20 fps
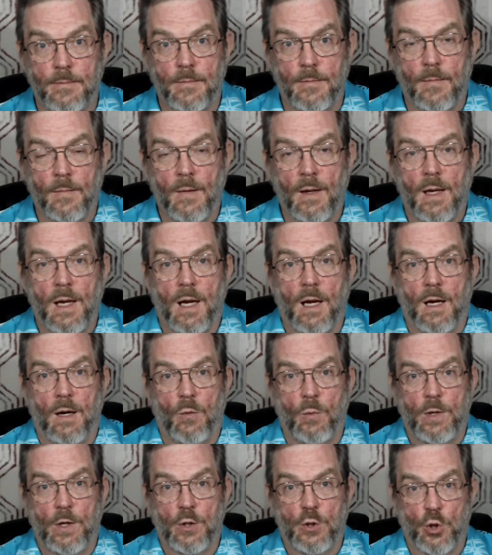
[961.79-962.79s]
We
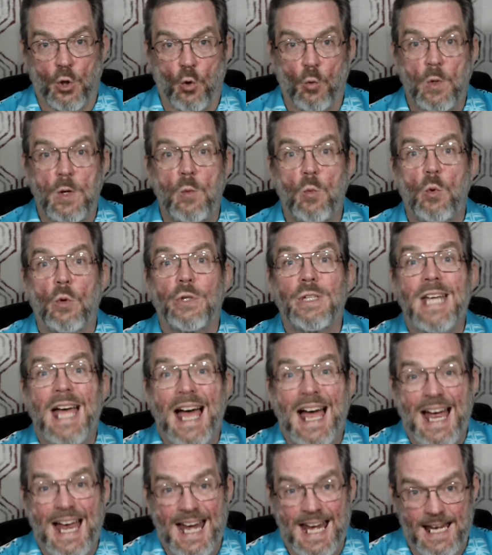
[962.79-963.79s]
are told we will
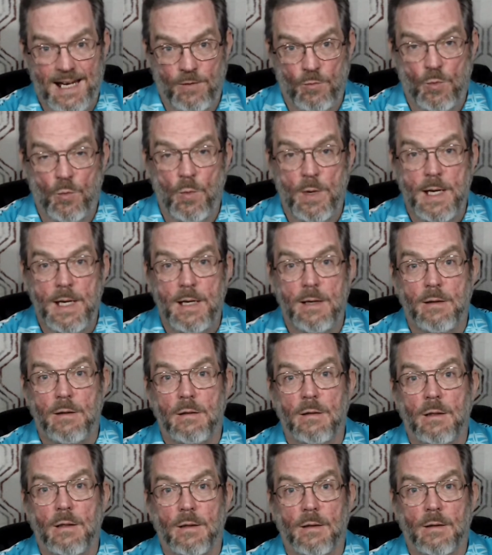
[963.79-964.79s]
die when we
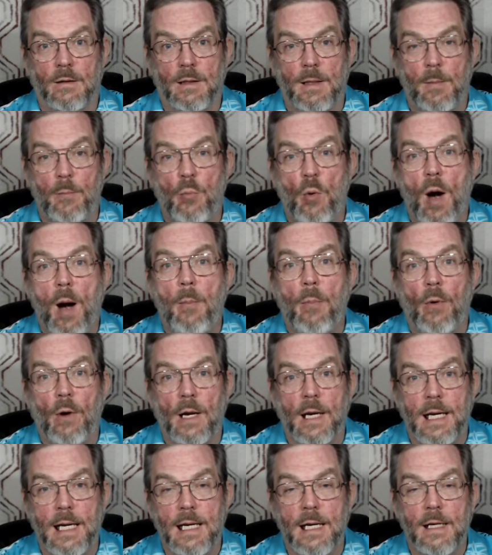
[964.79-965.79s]

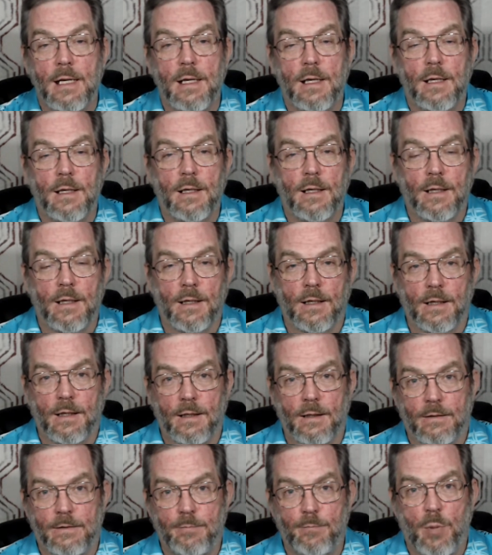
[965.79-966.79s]
improperly
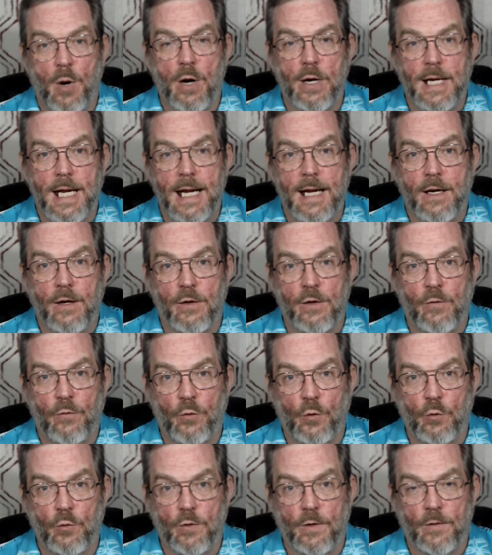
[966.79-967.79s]
partake of the
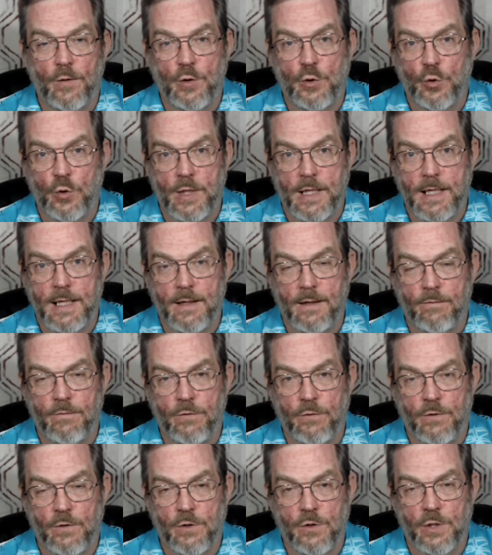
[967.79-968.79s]
fruit of the tree of
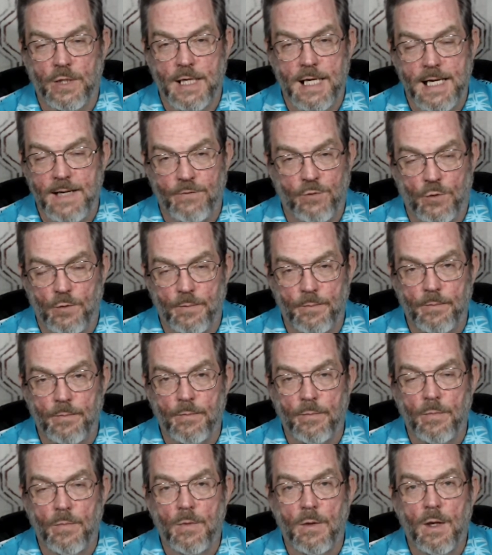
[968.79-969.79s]
good and evil.
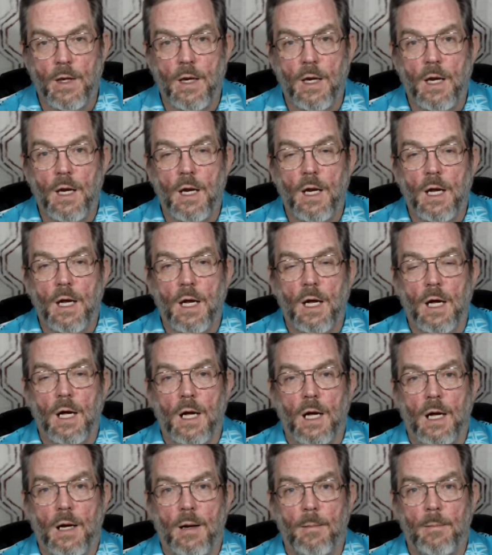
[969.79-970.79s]

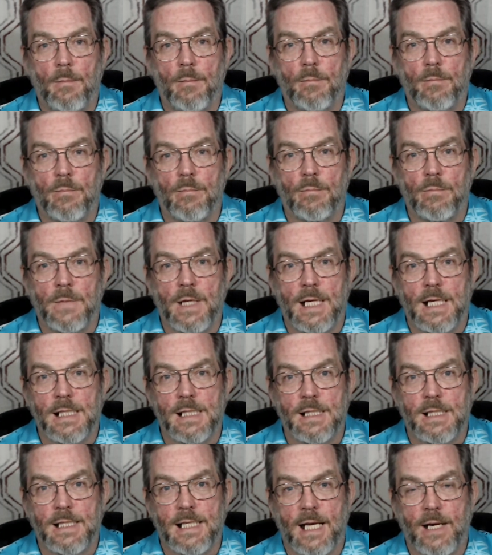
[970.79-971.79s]
It isn't
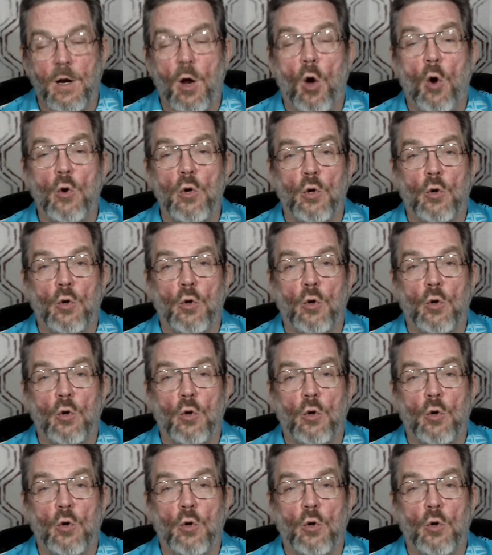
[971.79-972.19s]
said, oh, you'll